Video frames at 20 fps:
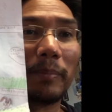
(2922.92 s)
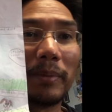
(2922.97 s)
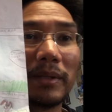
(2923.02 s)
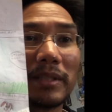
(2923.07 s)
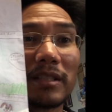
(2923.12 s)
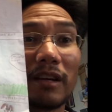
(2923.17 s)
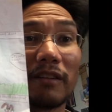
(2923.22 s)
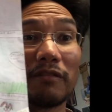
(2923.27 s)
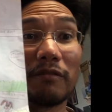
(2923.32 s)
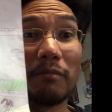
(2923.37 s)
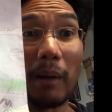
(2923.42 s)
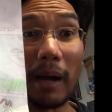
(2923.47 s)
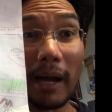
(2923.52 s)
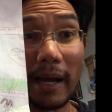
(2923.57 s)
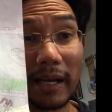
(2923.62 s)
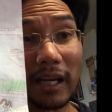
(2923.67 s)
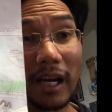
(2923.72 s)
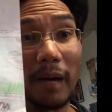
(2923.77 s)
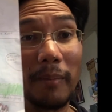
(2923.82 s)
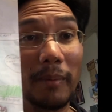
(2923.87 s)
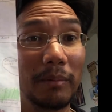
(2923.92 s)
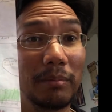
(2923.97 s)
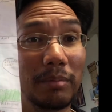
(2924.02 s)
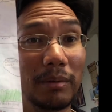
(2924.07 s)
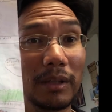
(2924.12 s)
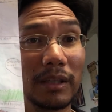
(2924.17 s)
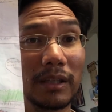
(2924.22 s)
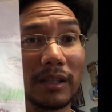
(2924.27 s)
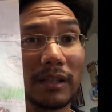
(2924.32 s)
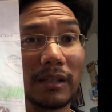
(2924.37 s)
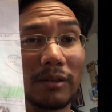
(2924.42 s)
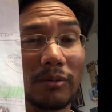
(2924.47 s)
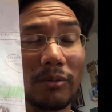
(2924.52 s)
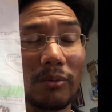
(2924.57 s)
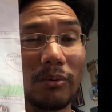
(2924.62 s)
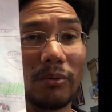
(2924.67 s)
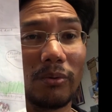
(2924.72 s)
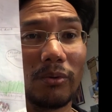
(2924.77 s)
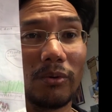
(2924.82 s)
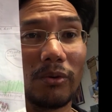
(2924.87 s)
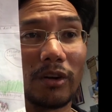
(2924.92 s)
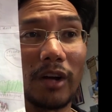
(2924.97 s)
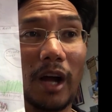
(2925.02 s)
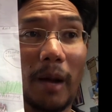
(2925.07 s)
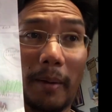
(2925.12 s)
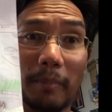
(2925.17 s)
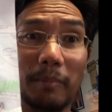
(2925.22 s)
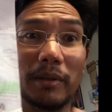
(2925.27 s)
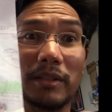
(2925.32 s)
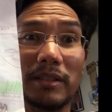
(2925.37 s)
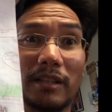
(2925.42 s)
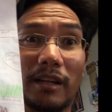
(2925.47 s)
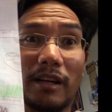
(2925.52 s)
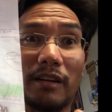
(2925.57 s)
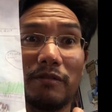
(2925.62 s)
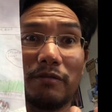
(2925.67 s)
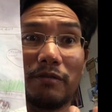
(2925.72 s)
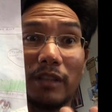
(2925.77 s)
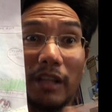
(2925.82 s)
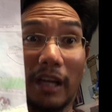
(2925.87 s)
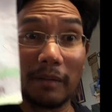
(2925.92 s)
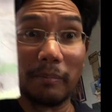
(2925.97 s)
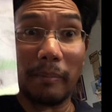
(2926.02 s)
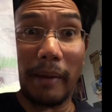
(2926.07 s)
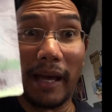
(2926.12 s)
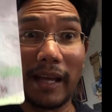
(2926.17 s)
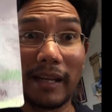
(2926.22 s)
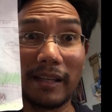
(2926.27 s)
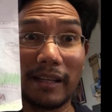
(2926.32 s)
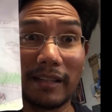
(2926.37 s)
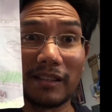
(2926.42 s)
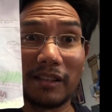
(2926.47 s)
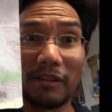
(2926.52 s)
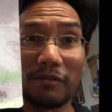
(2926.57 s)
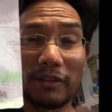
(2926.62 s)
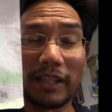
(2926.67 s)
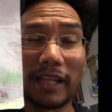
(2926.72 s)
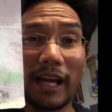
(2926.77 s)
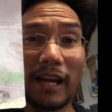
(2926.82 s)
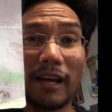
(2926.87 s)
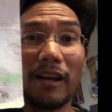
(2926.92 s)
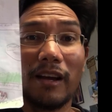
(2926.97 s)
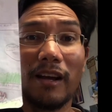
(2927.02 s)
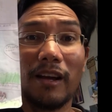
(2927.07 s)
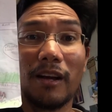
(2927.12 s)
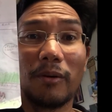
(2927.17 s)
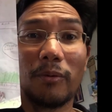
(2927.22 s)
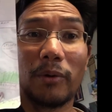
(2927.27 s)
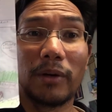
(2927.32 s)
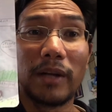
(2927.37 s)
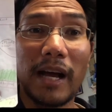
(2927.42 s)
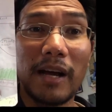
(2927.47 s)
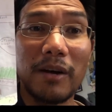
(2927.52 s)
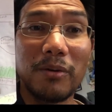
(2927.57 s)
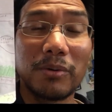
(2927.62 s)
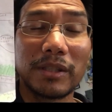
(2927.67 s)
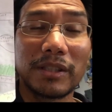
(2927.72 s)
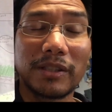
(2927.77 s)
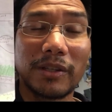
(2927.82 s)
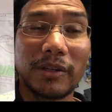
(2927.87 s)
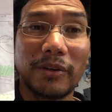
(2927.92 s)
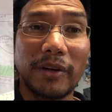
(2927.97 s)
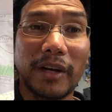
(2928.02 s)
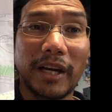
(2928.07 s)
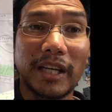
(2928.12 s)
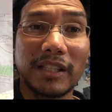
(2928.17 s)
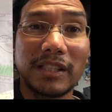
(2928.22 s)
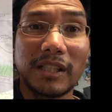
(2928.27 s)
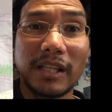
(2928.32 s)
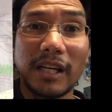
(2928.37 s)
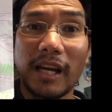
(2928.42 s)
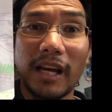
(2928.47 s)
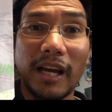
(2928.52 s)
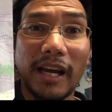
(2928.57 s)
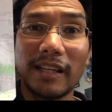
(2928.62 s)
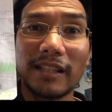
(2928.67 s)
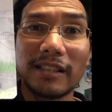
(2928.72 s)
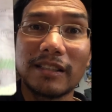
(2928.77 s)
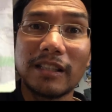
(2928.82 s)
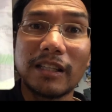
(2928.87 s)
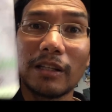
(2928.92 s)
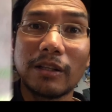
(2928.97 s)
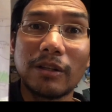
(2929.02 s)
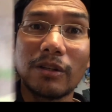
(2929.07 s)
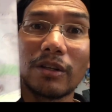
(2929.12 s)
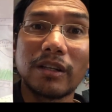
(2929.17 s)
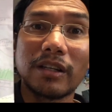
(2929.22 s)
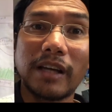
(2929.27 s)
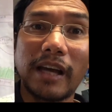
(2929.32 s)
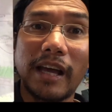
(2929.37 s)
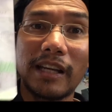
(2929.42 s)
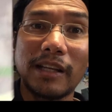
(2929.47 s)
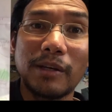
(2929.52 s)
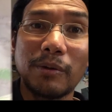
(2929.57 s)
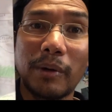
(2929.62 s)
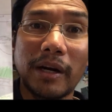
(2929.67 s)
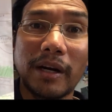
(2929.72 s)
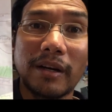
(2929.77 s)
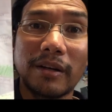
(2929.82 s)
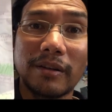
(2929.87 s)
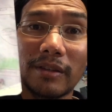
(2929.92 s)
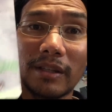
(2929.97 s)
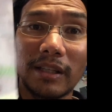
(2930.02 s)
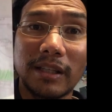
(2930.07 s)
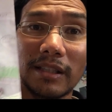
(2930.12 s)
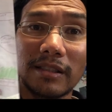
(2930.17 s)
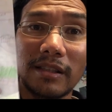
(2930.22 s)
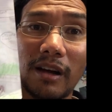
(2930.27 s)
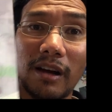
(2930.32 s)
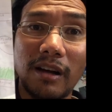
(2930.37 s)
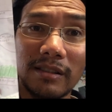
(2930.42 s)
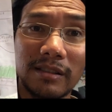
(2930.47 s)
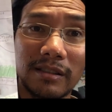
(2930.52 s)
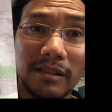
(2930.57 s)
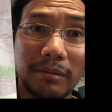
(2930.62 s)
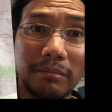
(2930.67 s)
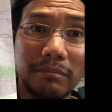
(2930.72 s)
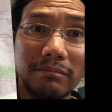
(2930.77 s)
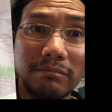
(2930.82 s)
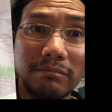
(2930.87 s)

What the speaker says: of my comic book stuff, Gunman and stuff like that, when I was her age, and it didn't look anywhere this awesome.